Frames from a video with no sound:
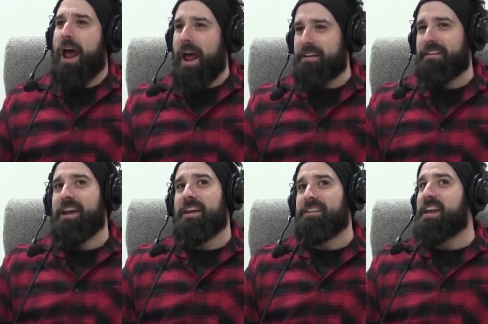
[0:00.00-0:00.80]

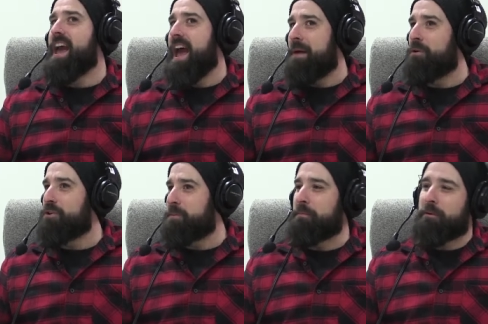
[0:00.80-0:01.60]
Yeah, and most
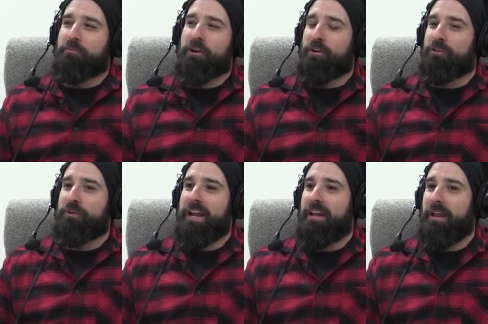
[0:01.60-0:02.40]
people are pretty onto it
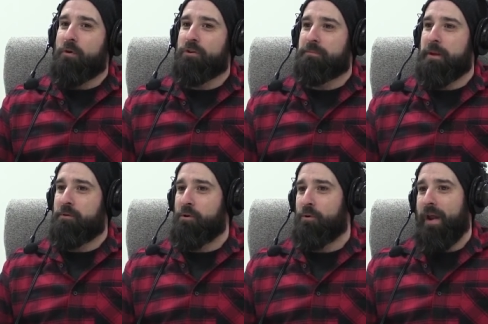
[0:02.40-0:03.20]
now. Like most people
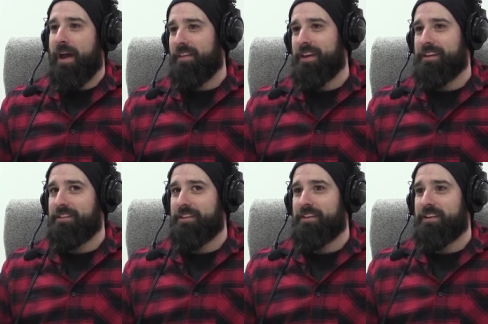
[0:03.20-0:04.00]
who are out there
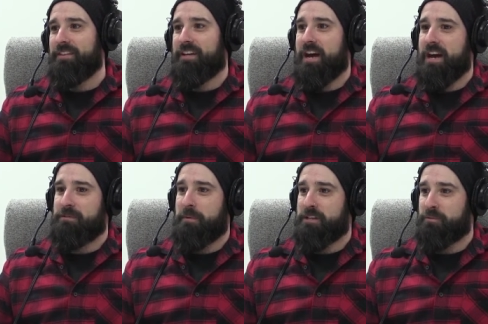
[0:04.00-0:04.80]
in the card
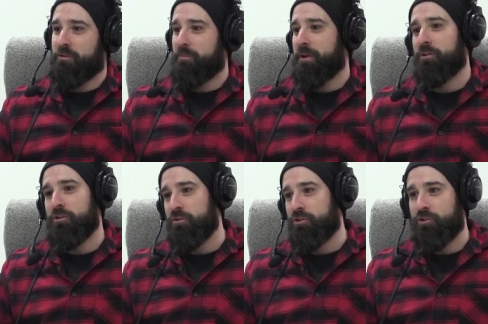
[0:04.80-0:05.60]
space, whether it be on
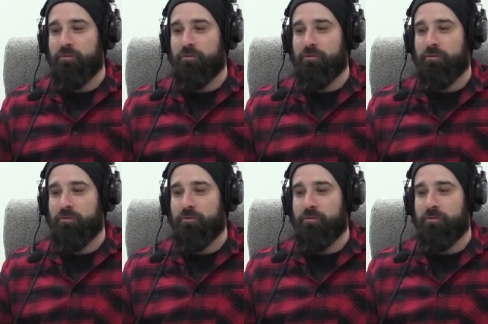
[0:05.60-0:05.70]
YouTube or